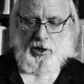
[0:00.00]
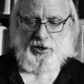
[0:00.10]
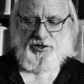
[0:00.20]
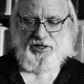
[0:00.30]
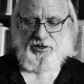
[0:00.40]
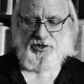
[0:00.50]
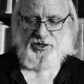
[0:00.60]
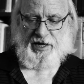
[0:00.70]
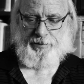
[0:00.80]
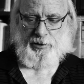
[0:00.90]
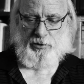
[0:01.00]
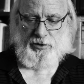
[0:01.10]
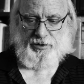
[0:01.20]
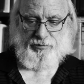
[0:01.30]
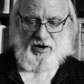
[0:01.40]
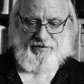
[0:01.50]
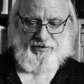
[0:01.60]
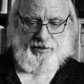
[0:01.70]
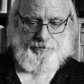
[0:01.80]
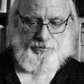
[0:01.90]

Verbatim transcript: until Samuel the prophet,